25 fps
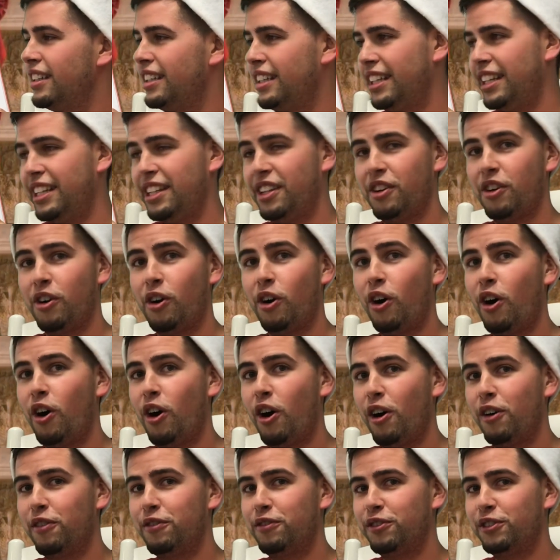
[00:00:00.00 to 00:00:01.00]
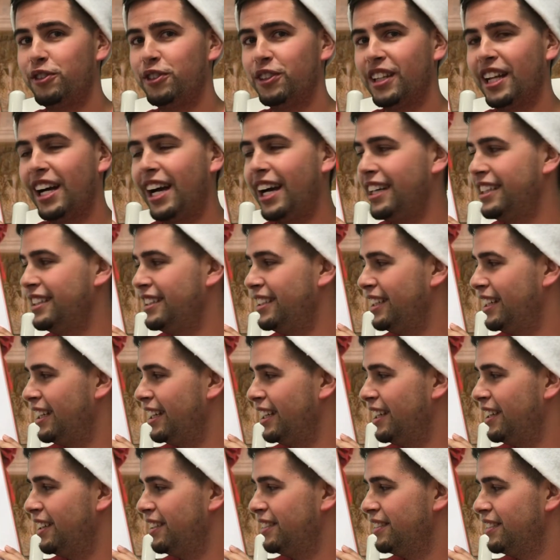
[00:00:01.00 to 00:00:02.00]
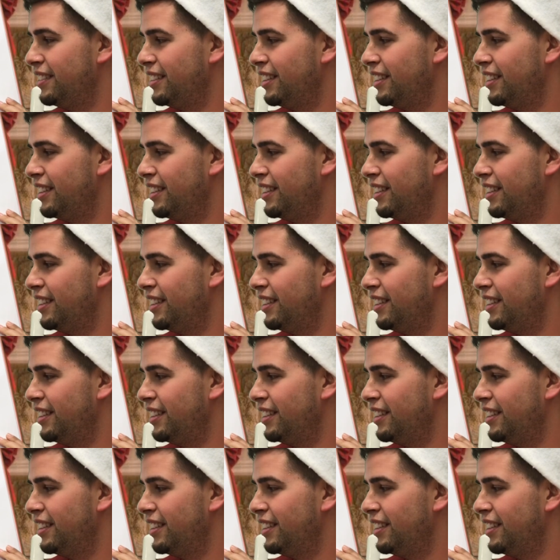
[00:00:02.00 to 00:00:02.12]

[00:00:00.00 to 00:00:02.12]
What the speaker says: An awful idea.